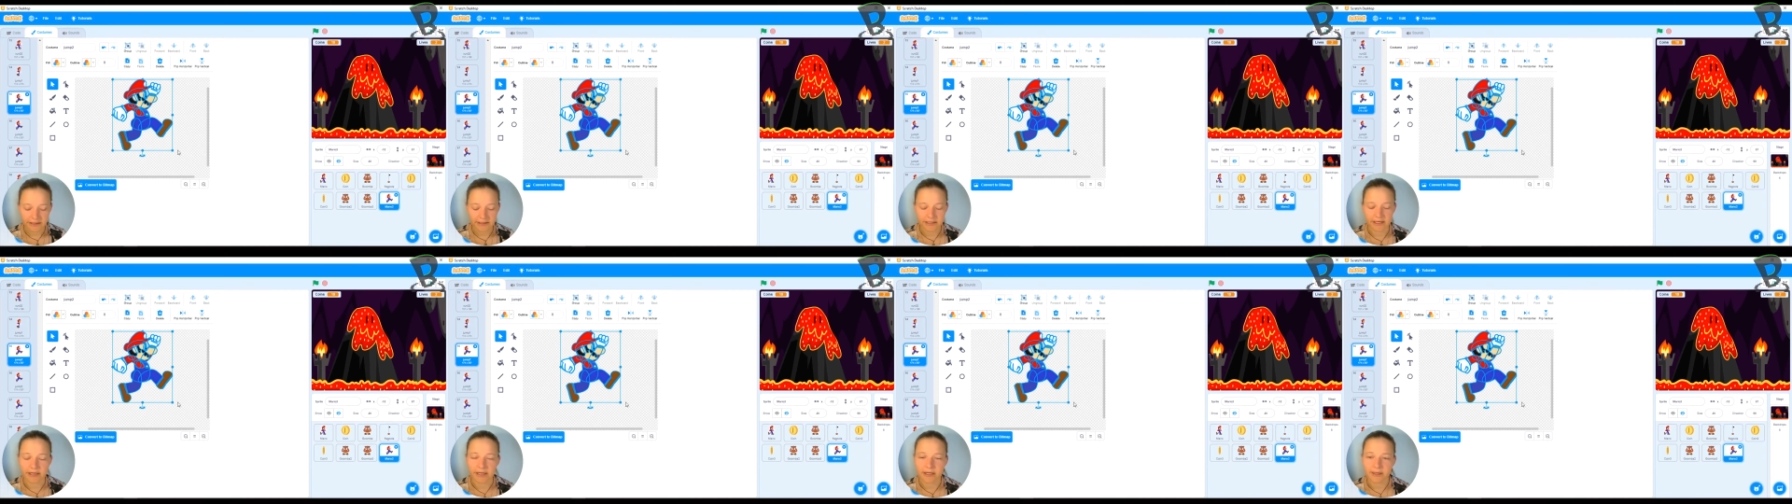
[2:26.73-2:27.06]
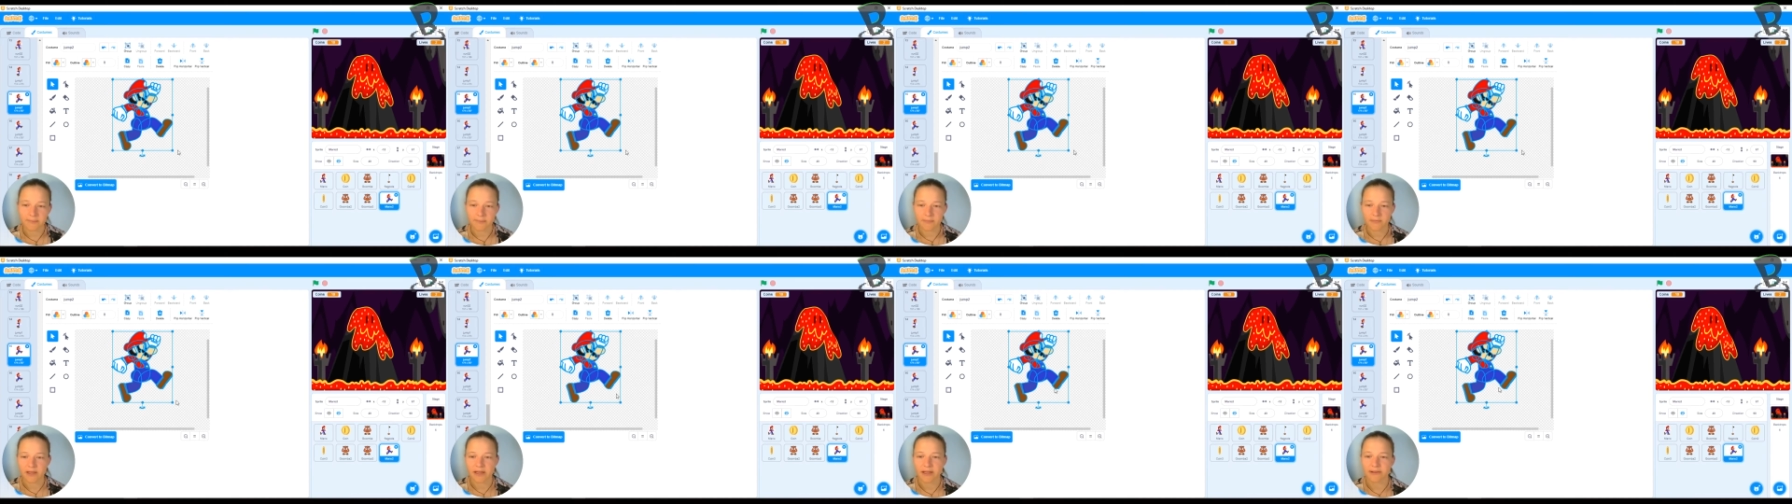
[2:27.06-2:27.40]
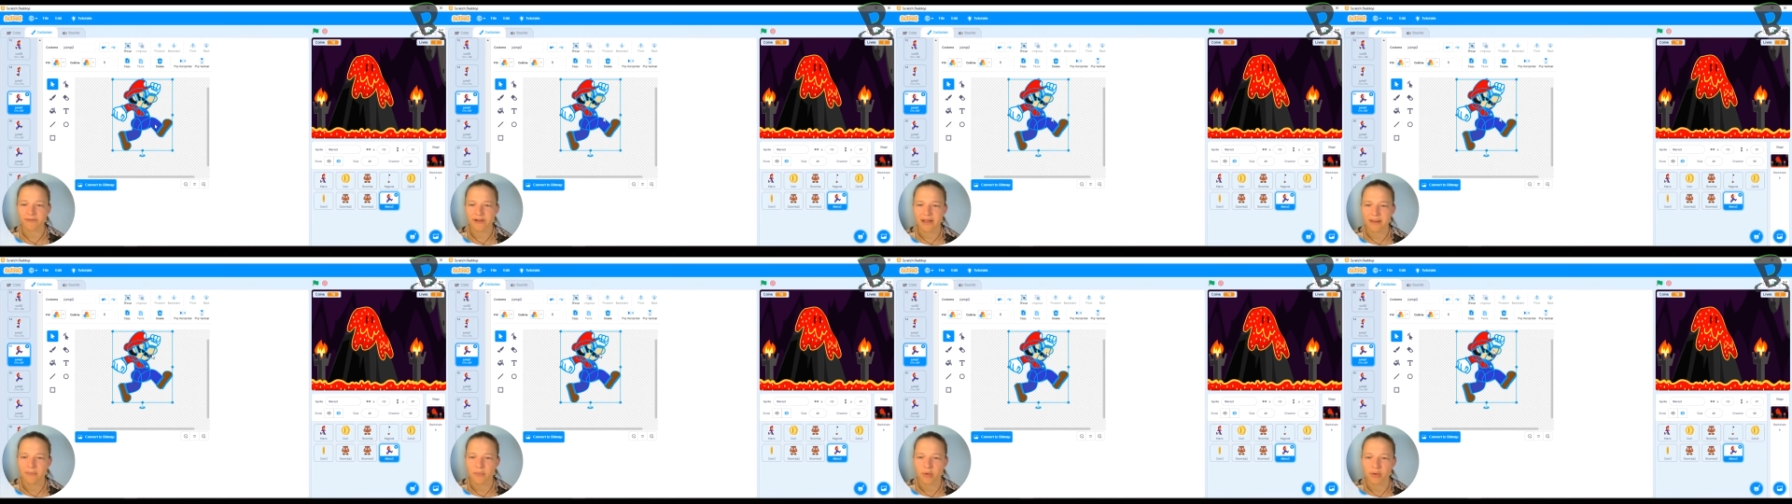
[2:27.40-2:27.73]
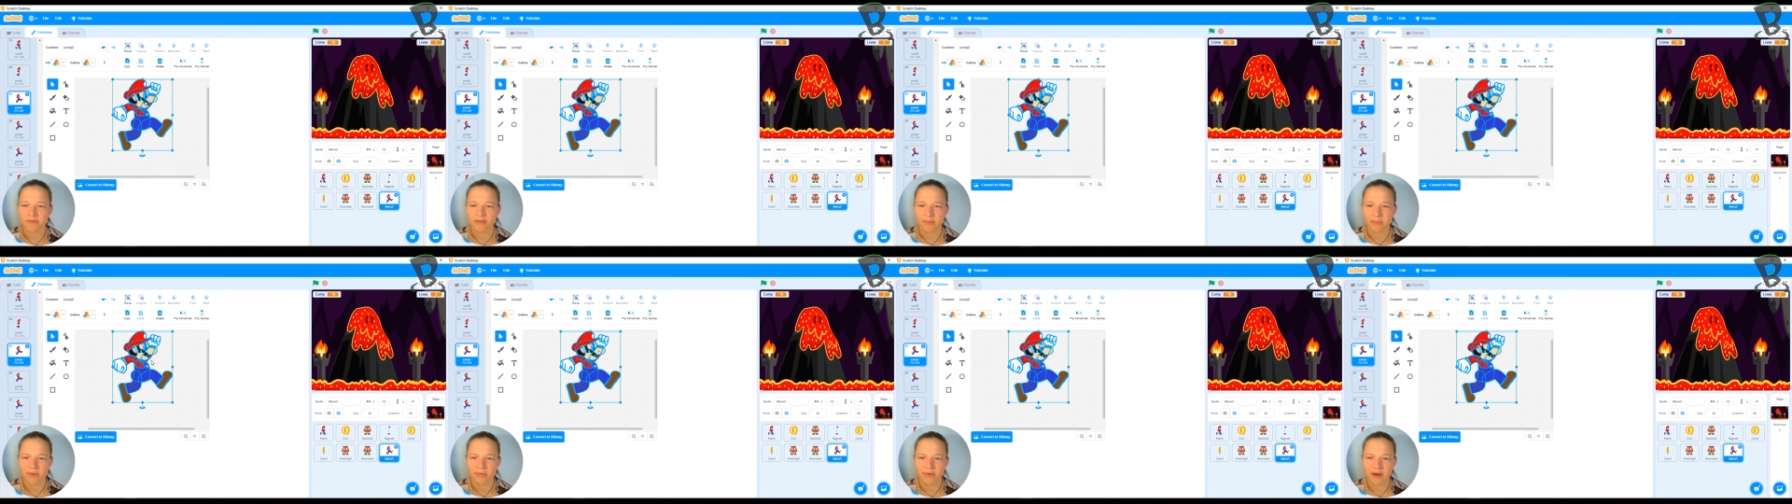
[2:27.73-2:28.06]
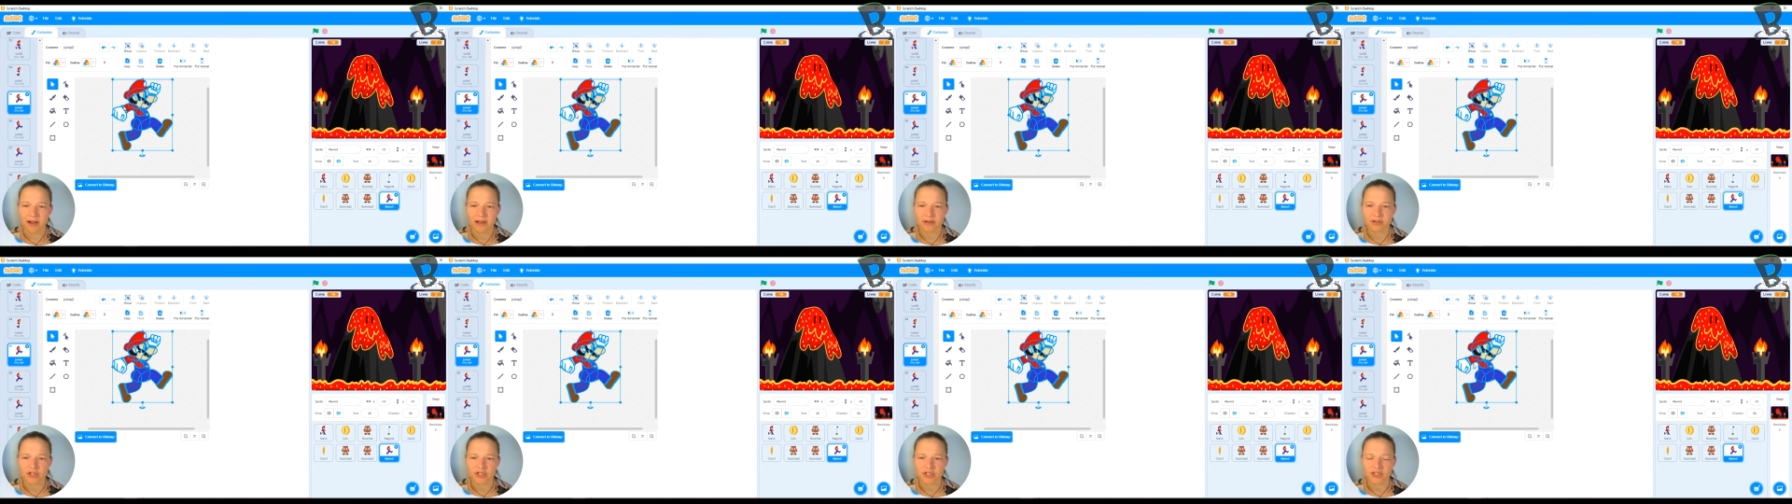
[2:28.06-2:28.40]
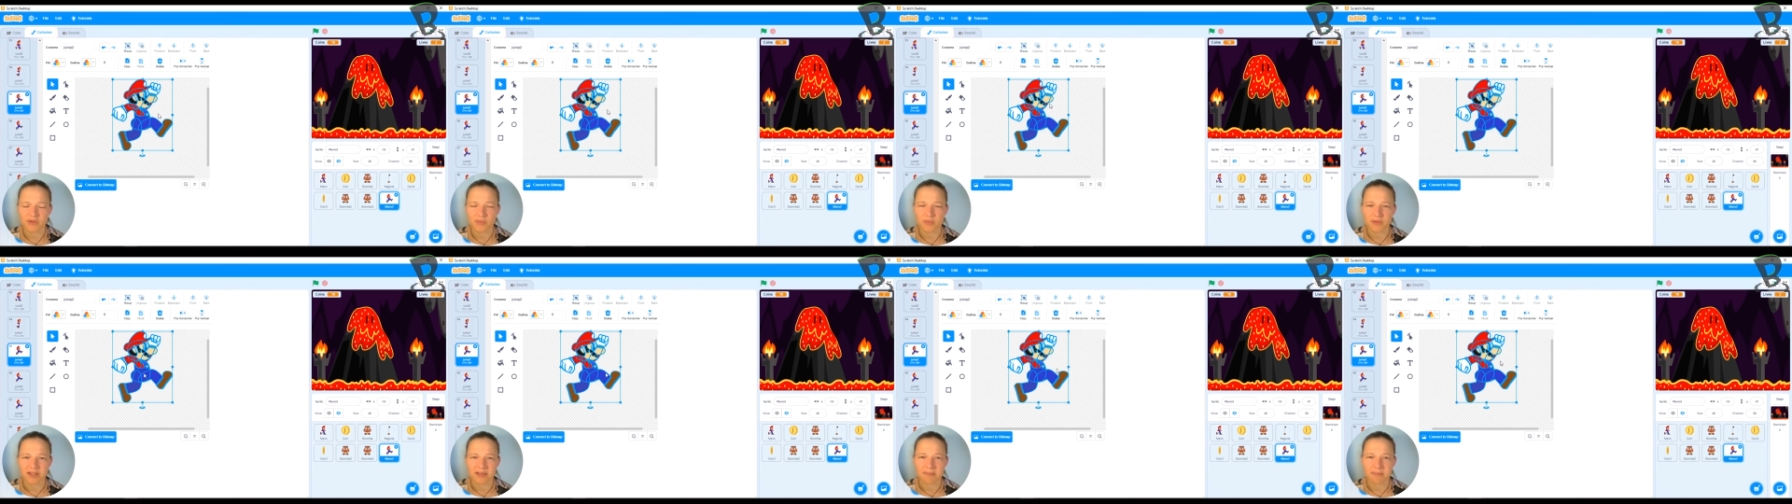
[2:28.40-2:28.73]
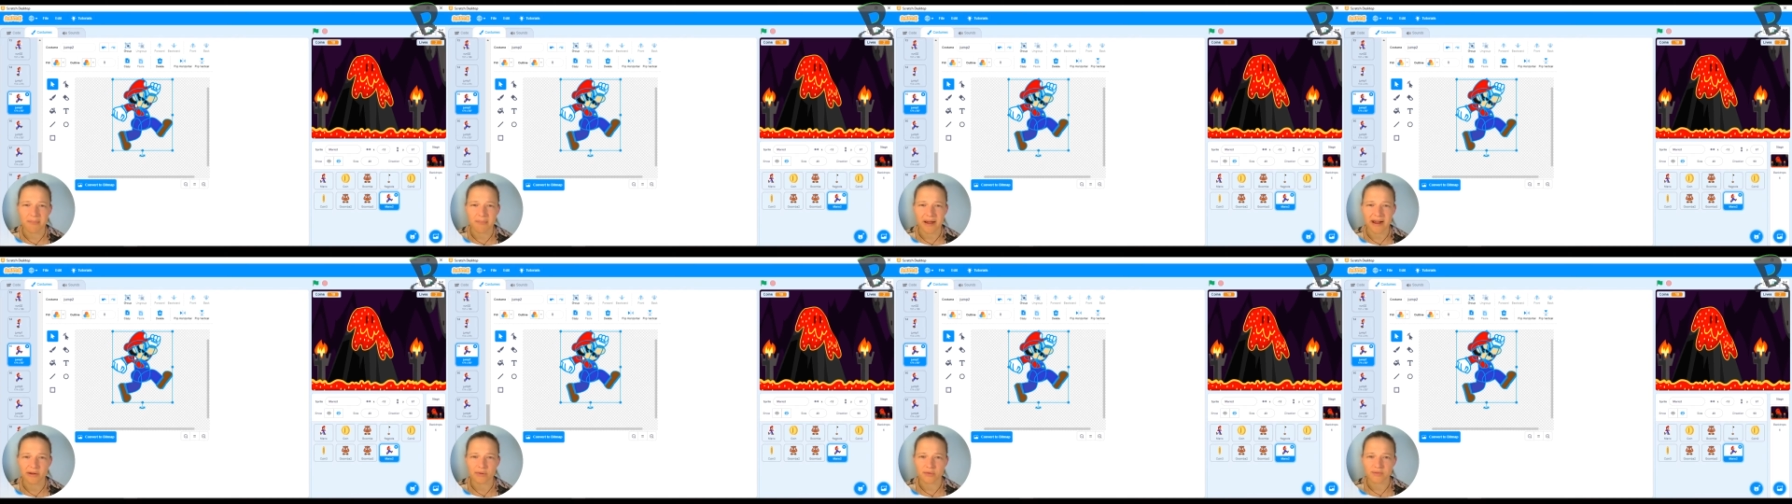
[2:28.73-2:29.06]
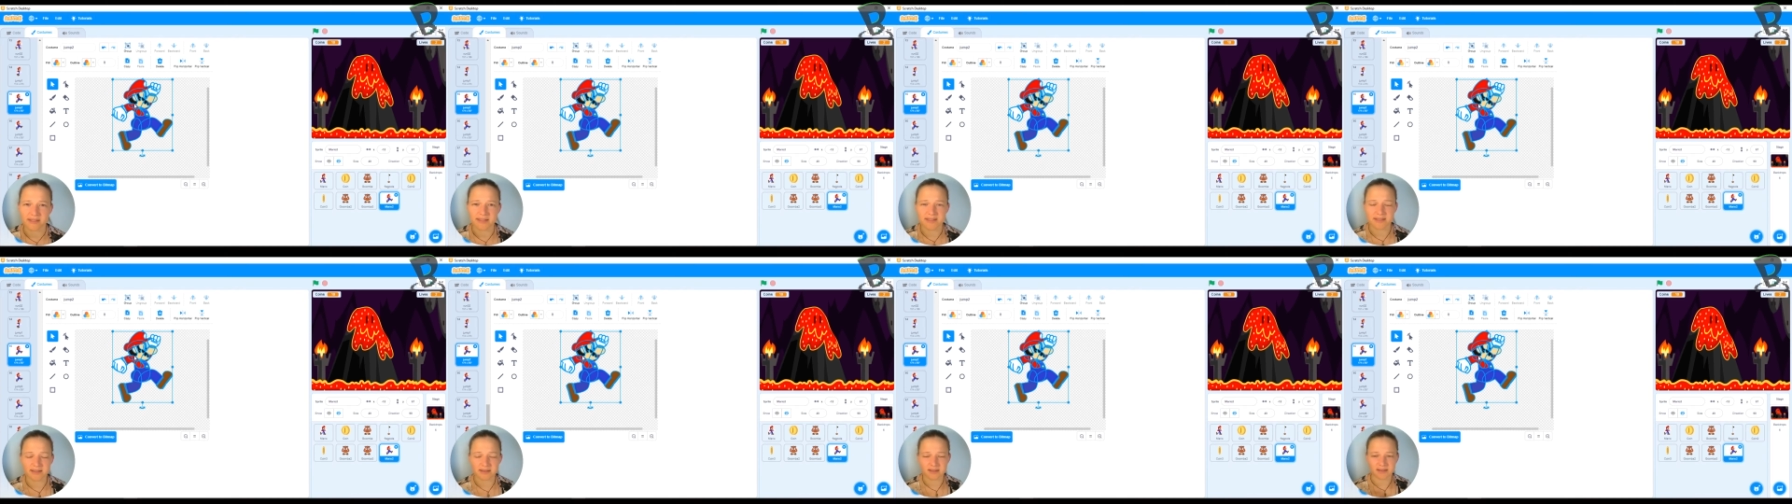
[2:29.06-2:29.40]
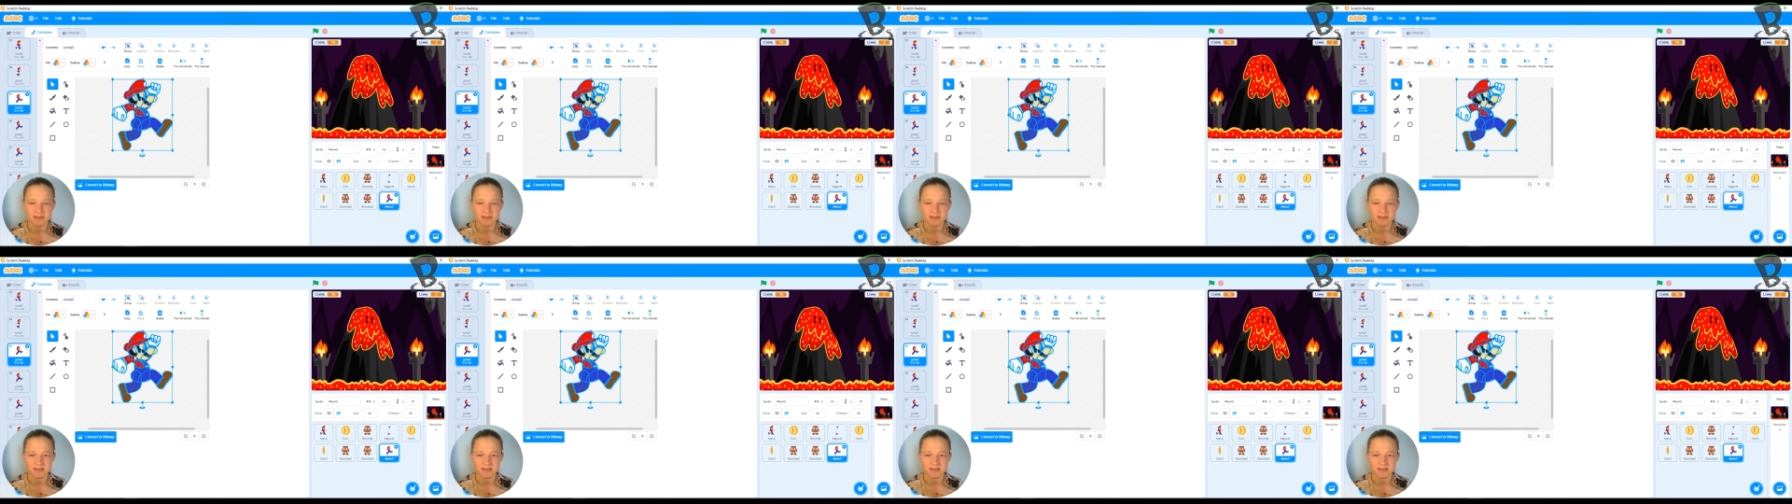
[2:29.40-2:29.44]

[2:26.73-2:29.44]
Um, if I move him around just with the mouse,